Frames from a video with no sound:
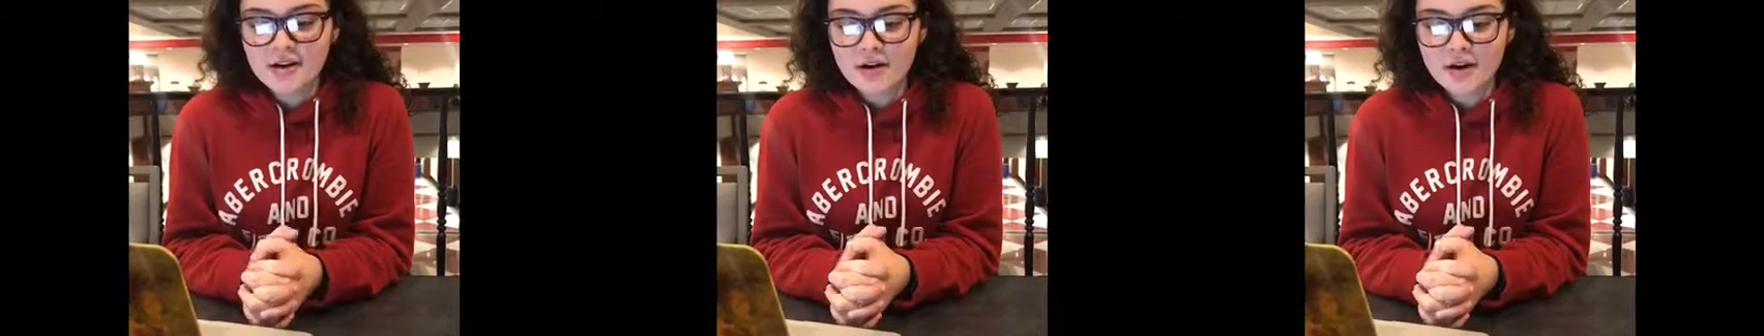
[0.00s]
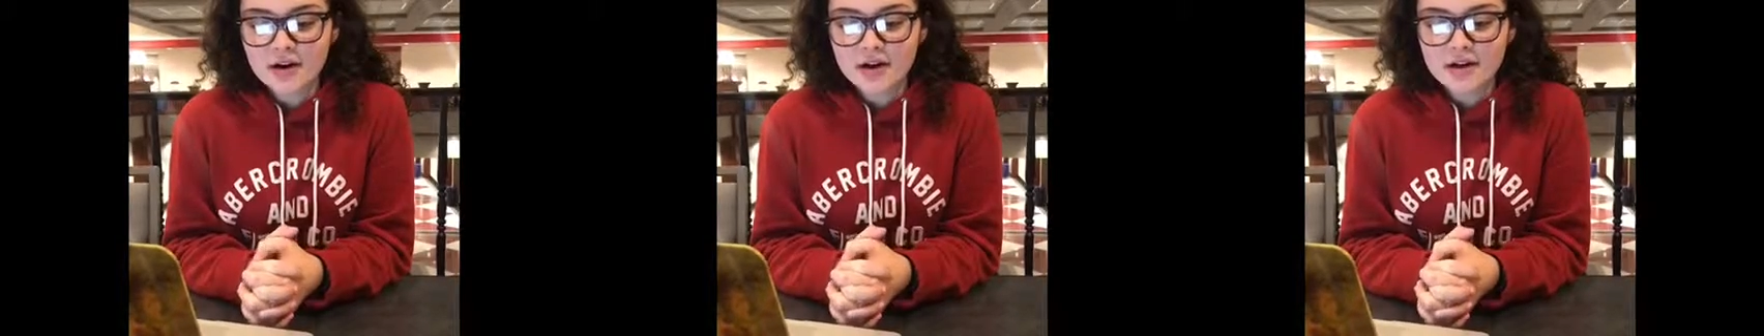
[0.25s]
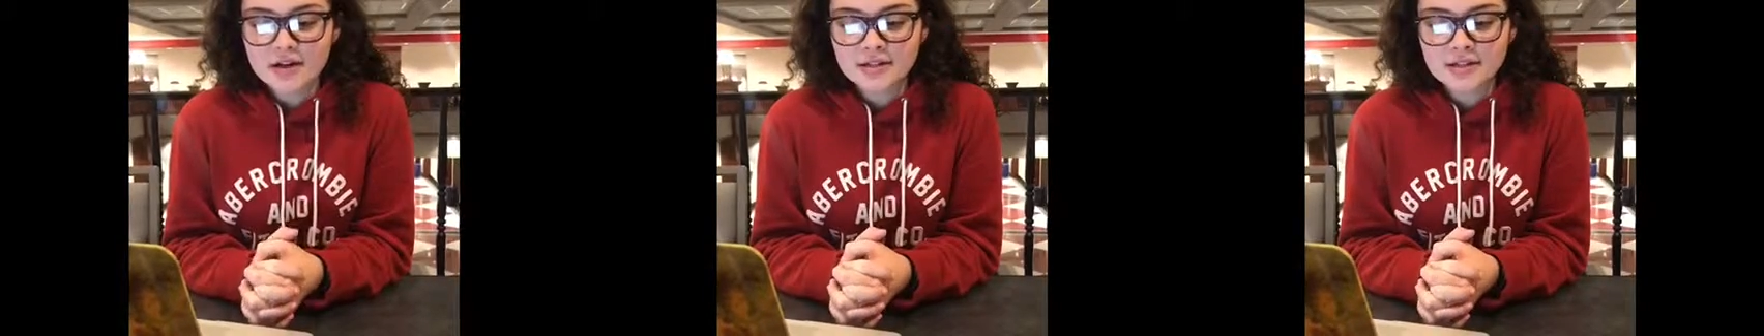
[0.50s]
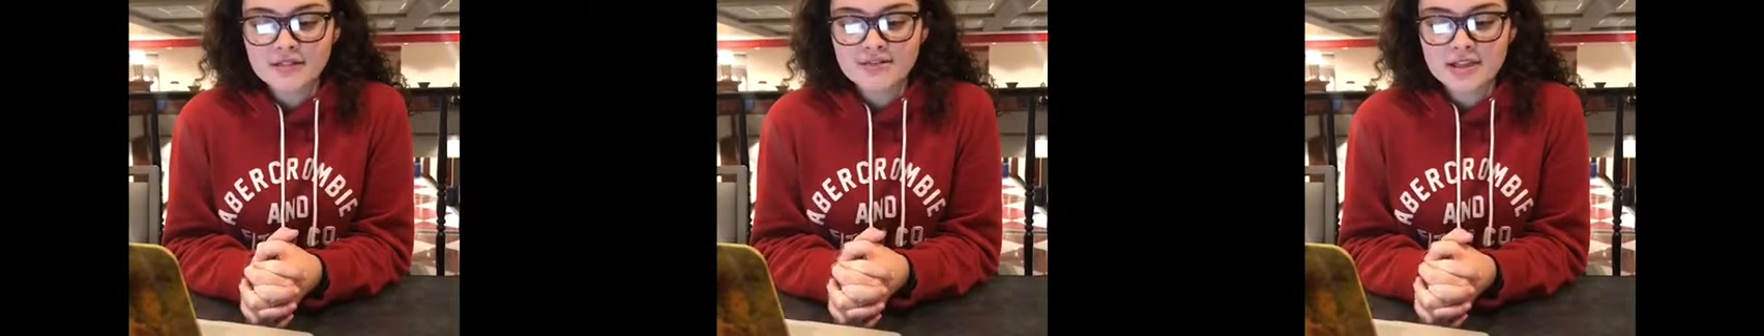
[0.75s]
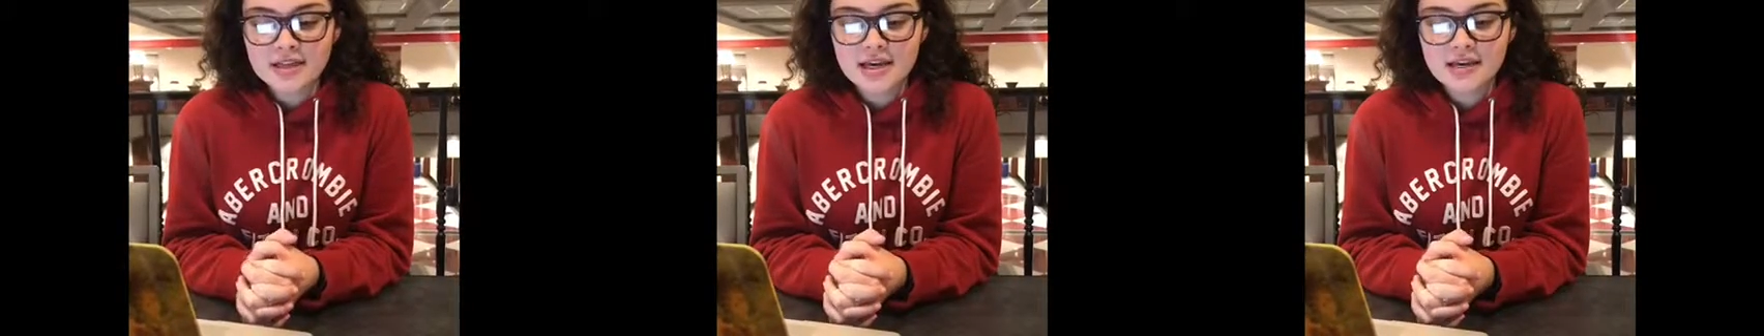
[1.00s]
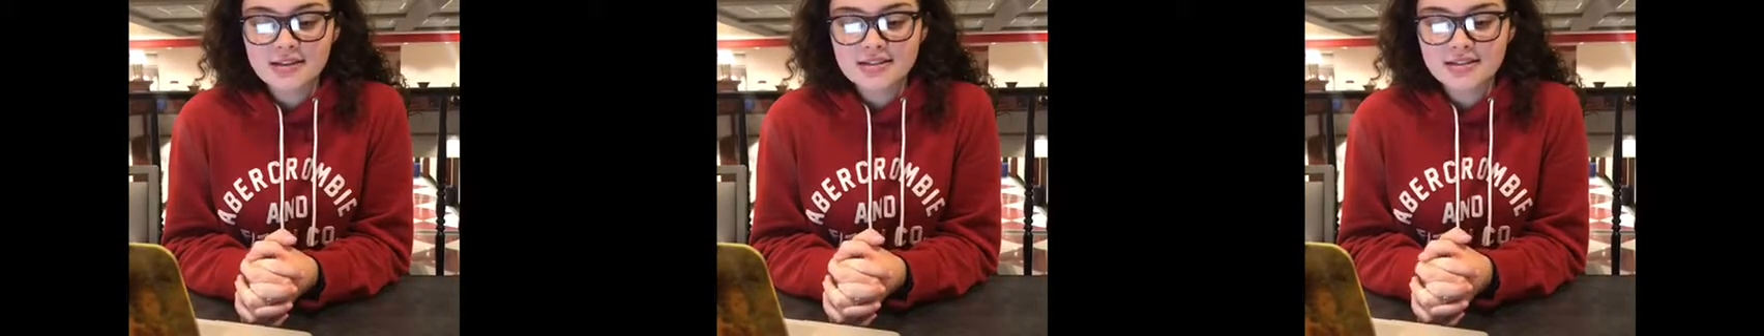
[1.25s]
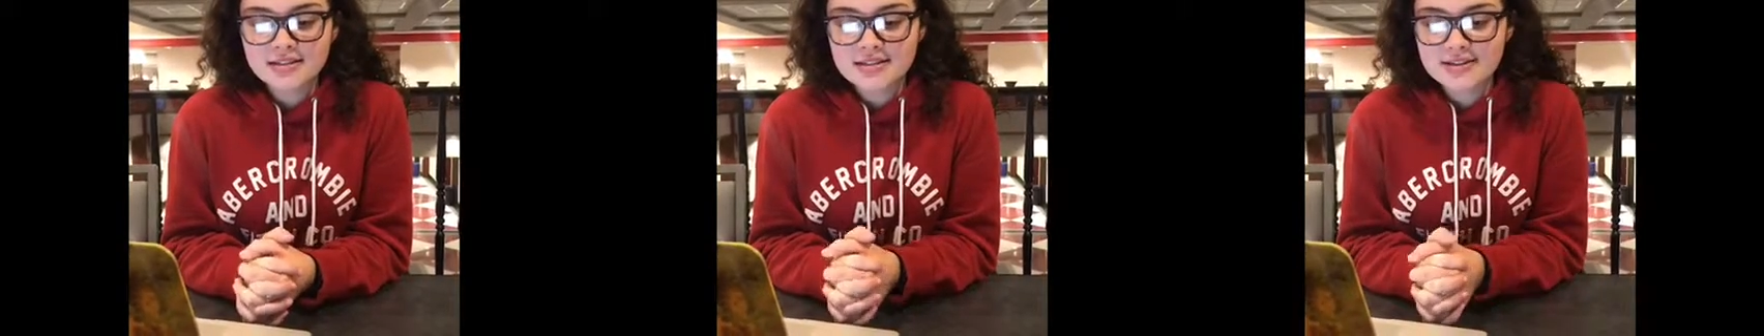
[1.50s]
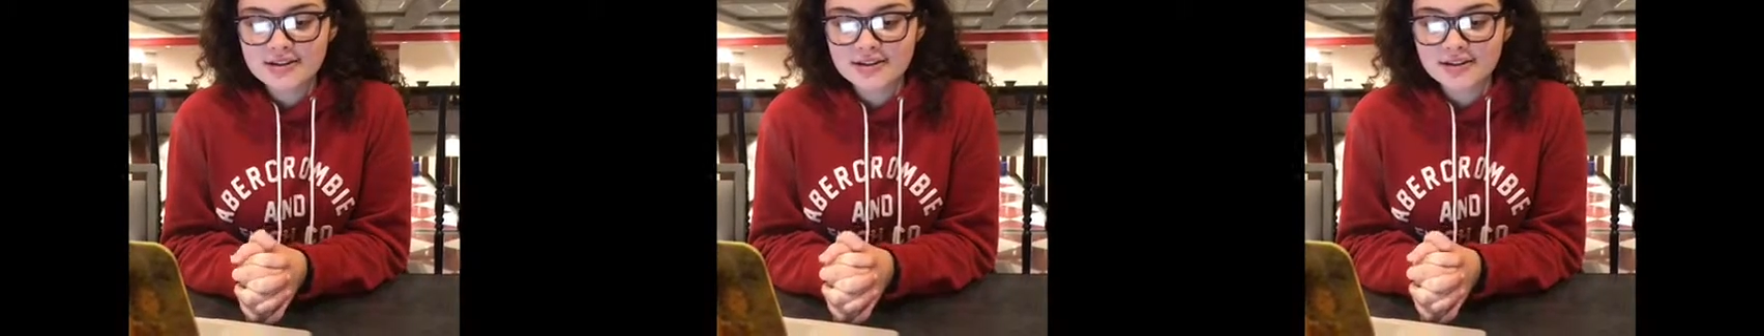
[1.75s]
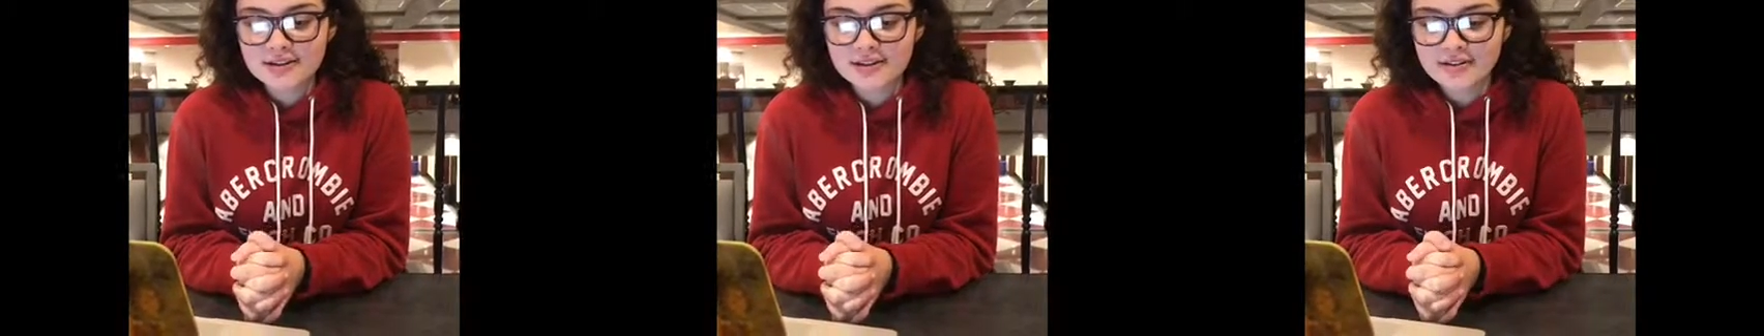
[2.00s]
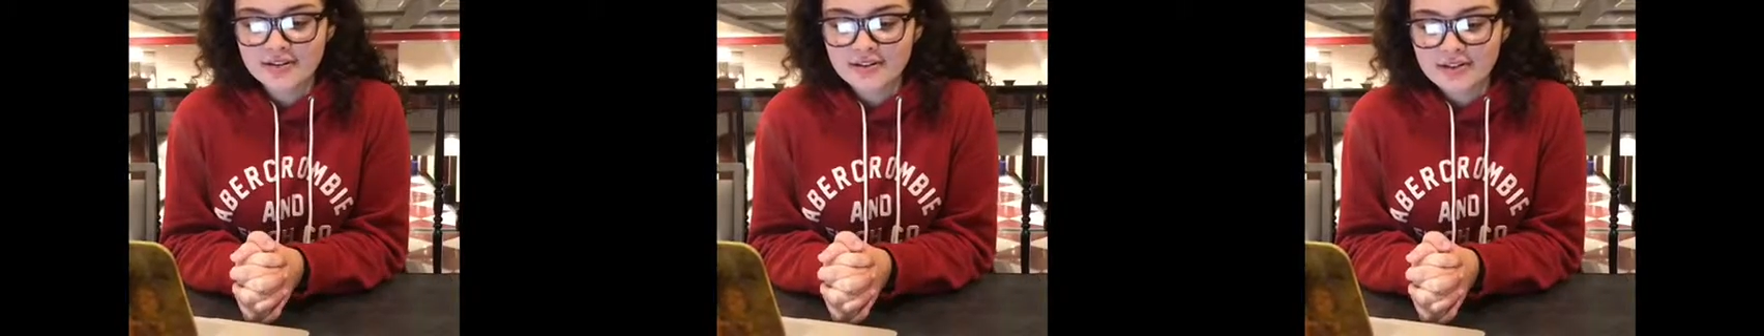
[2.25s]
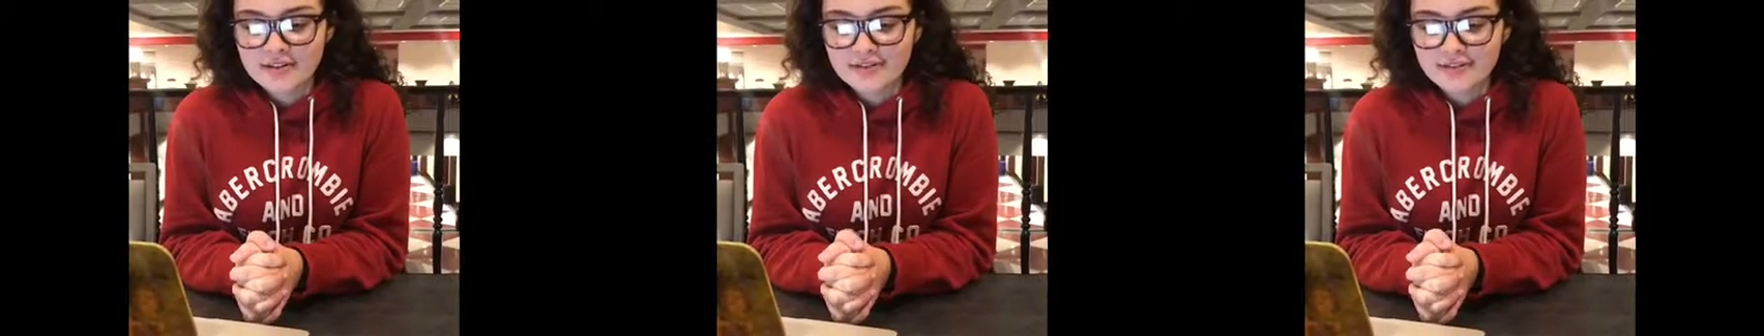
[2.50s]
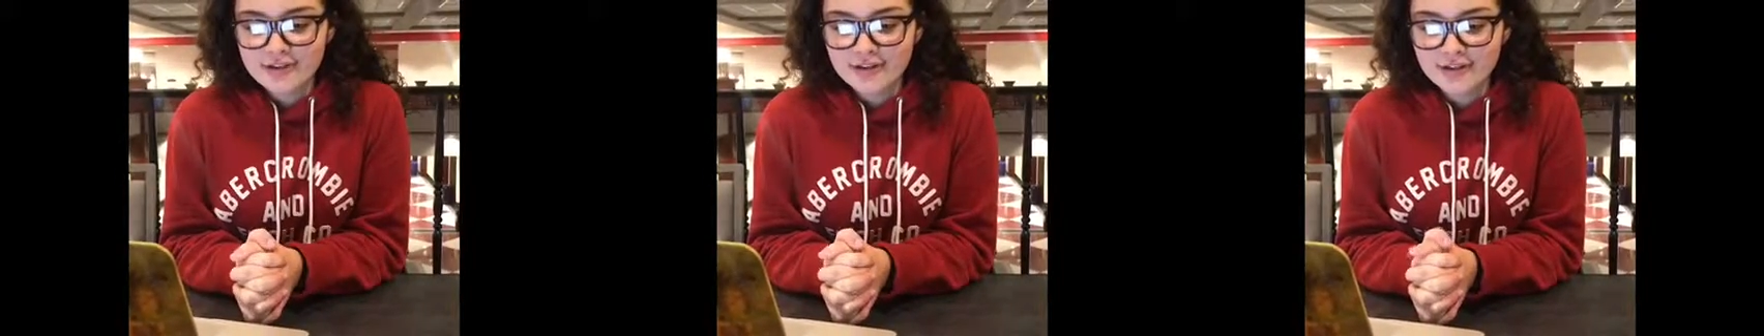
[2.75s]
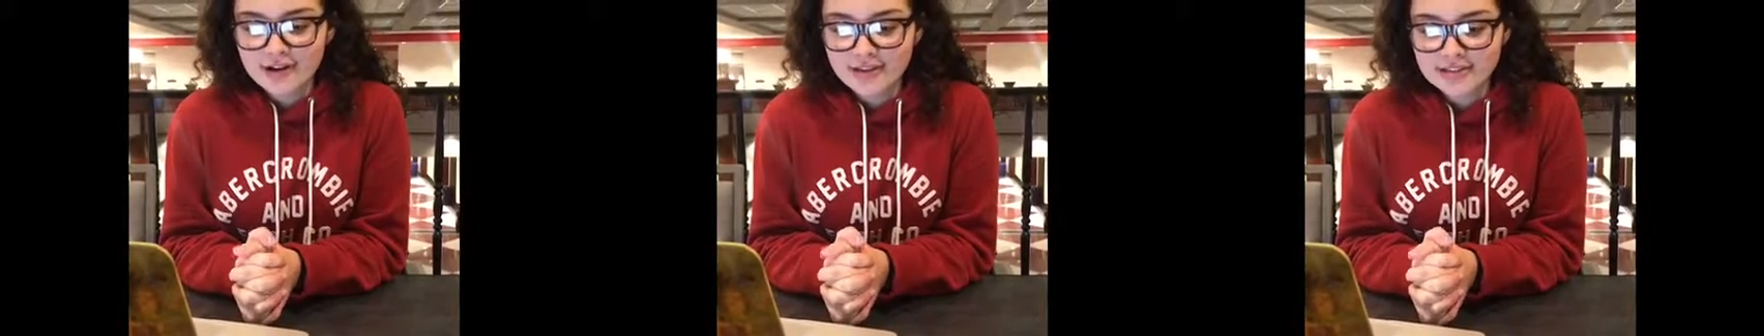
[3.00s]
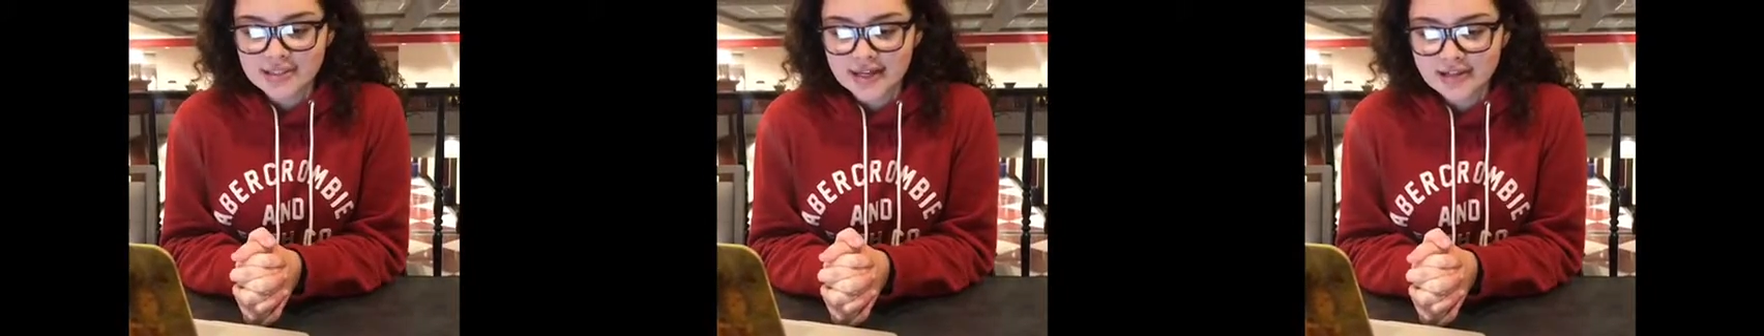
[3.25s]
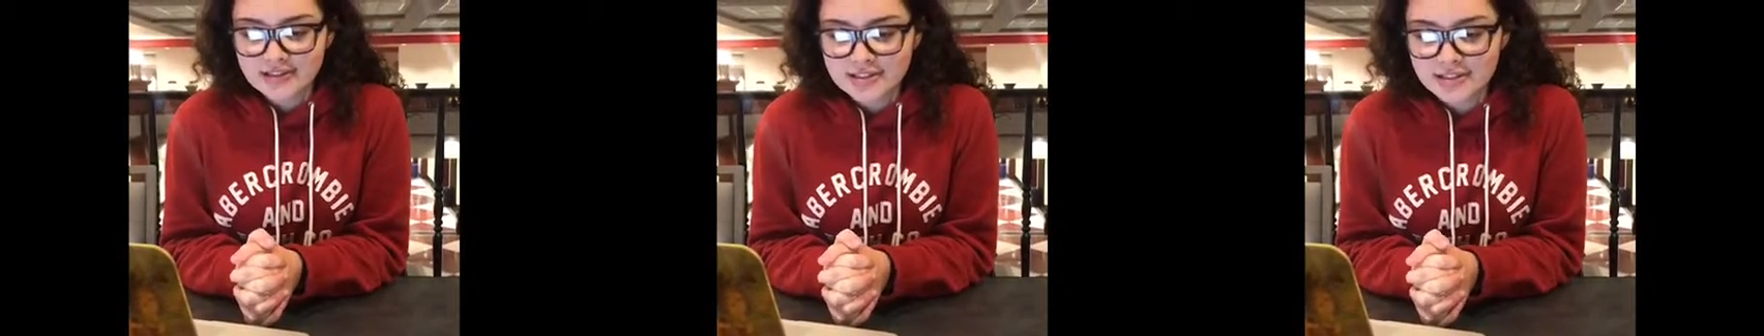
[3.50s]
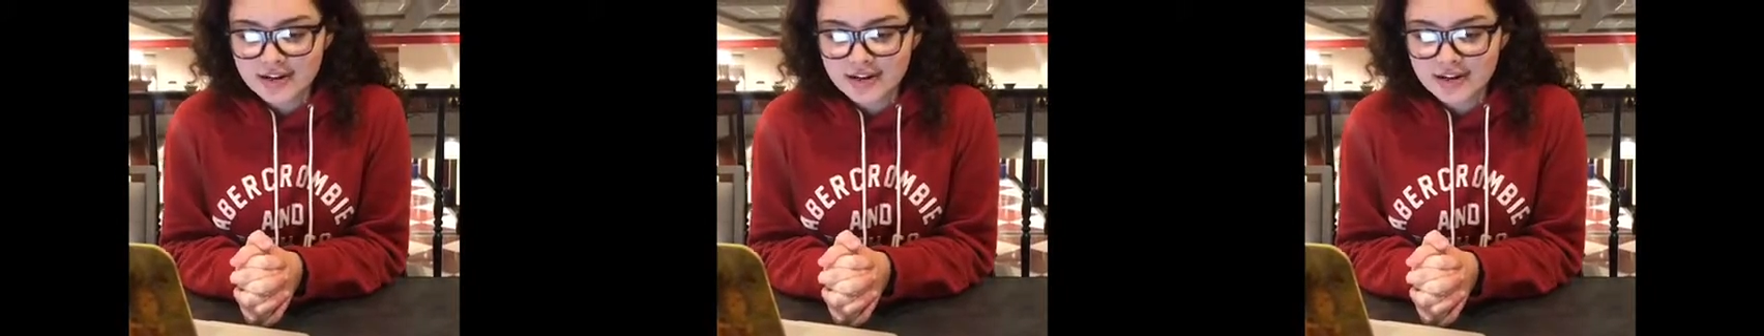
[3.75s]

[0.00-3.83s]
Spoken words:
are different things considered food contact